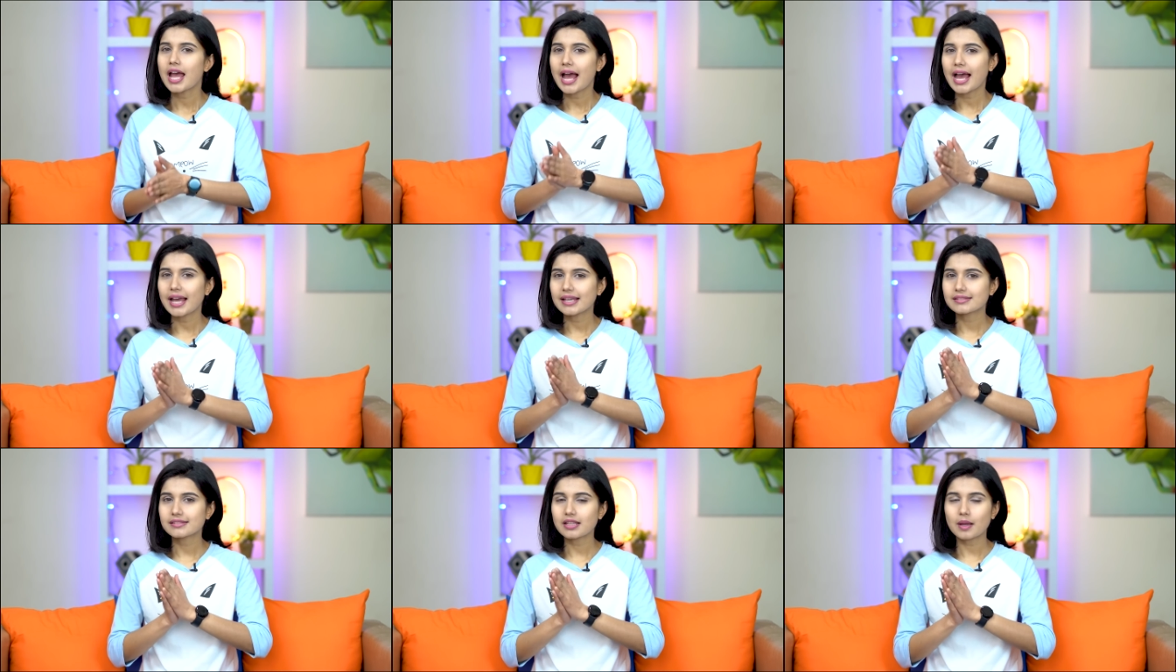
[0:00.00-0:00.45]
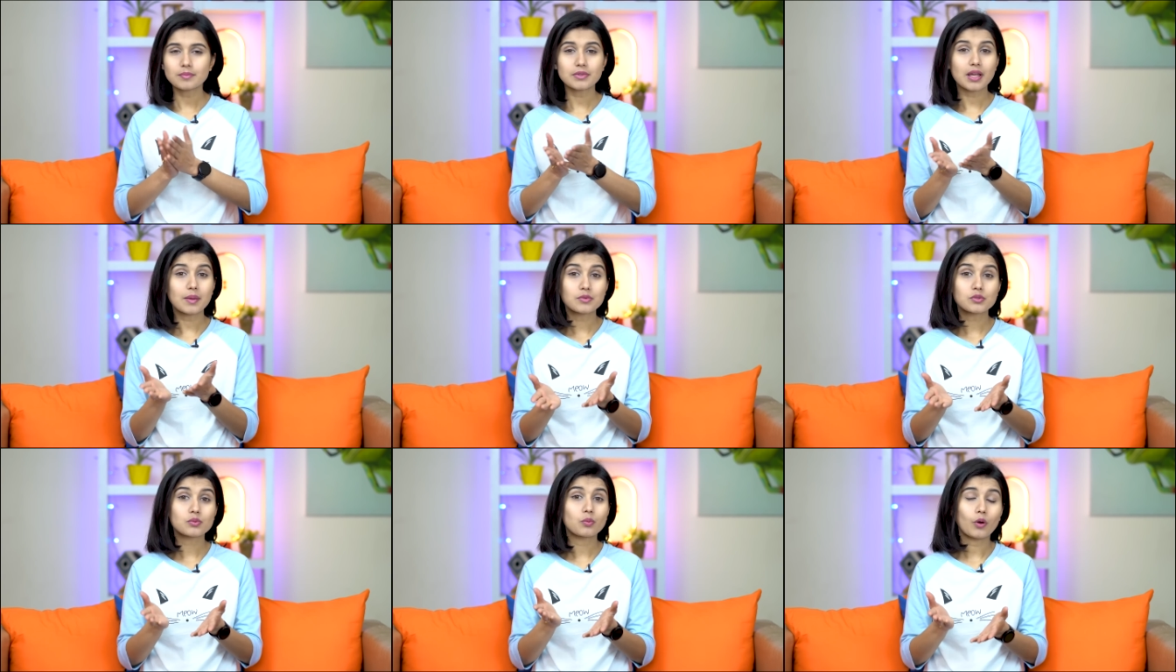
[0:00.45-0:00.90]
I
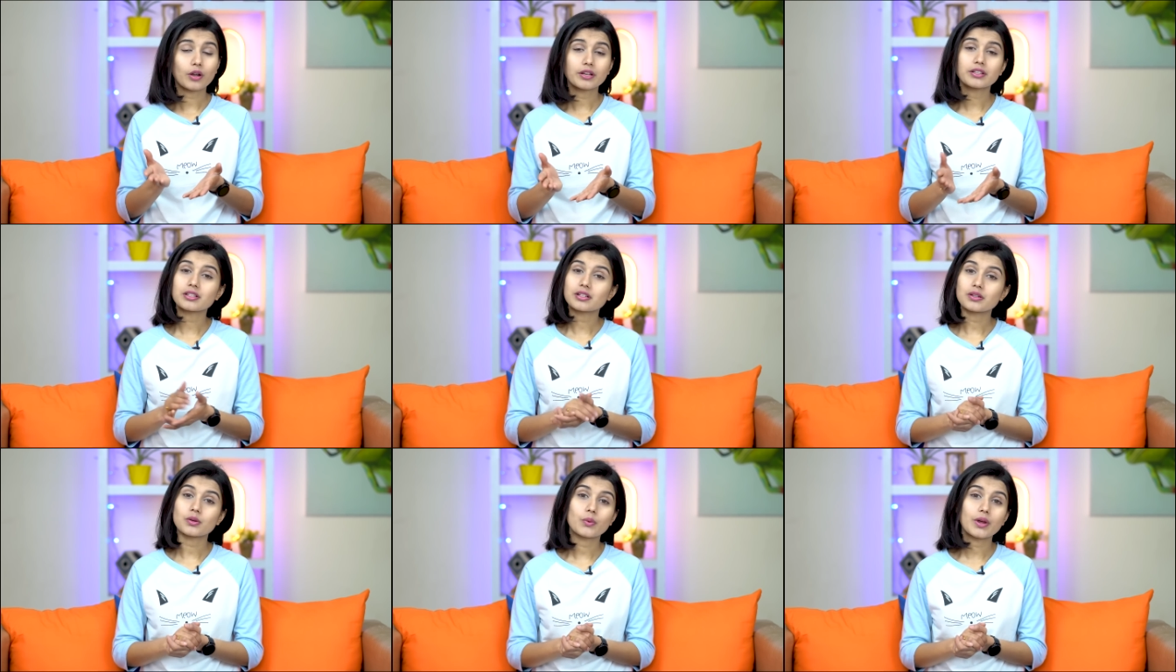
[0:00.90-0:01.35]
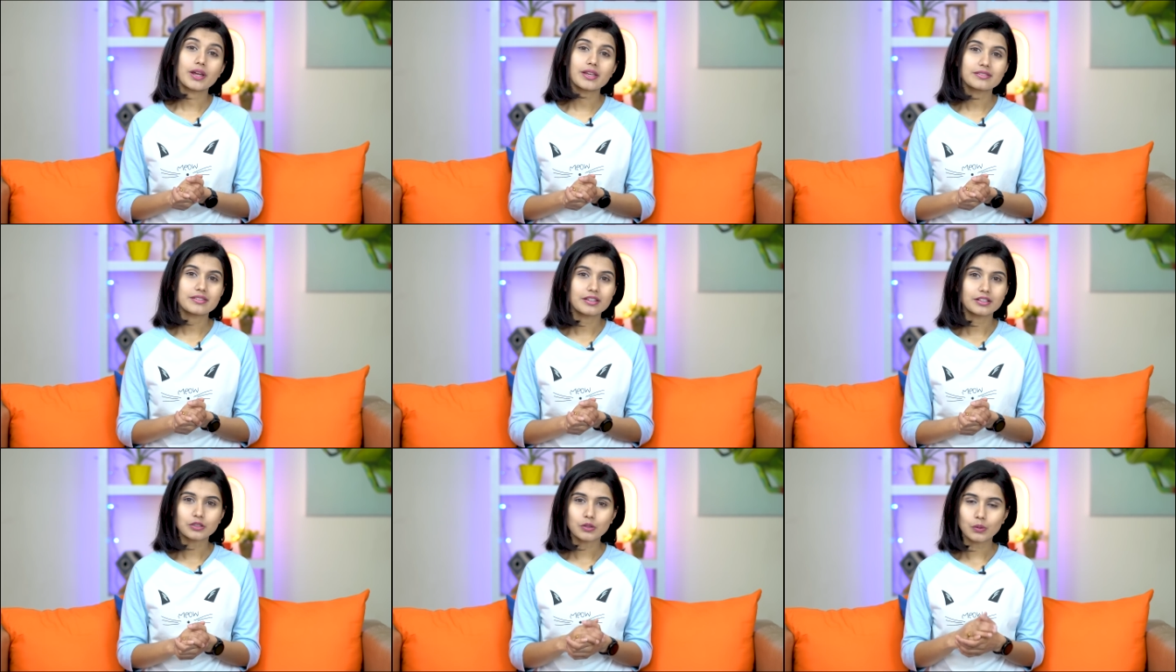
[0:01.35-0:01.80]
sometimes wonder where
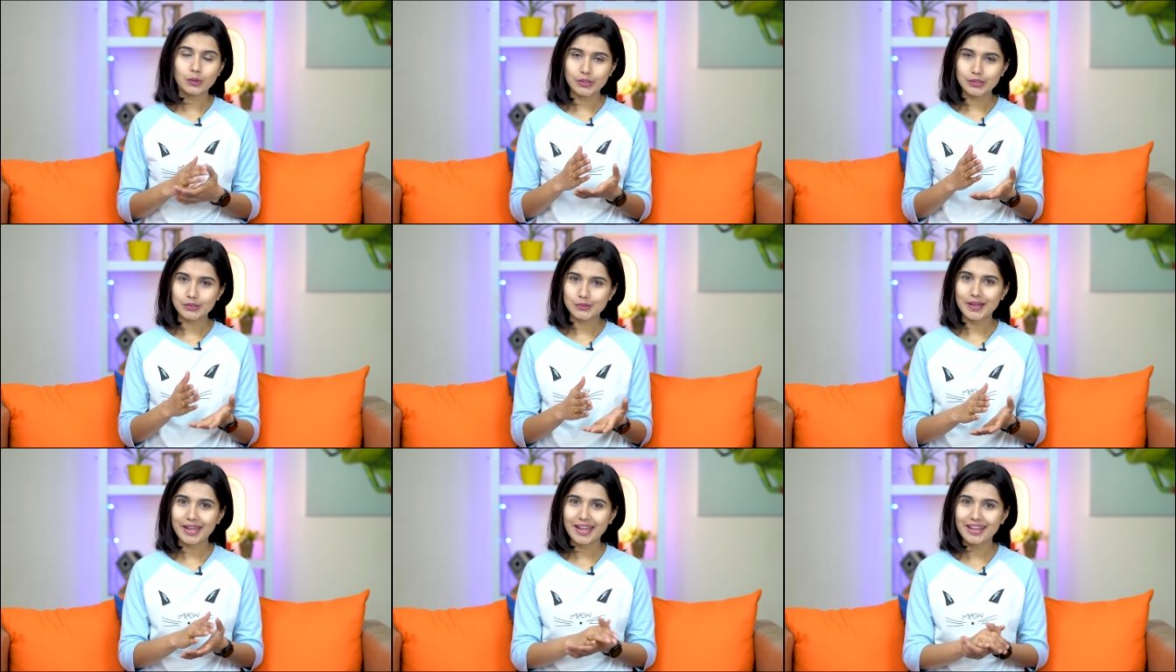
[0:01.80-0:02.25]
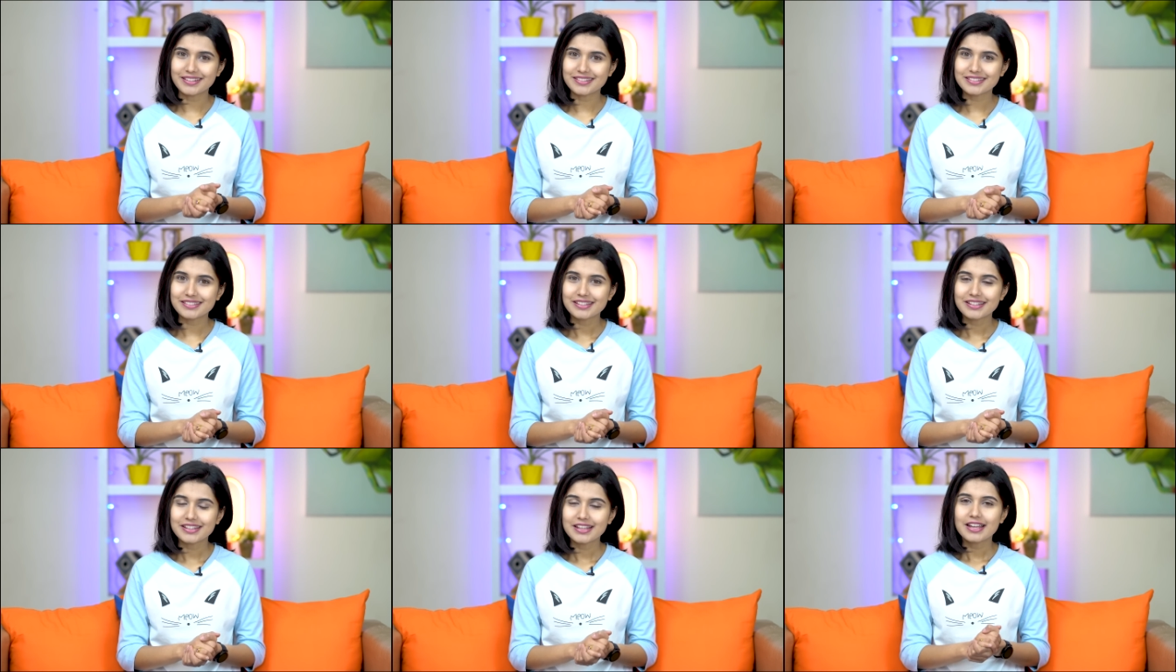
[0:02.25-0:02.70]
is it going to end.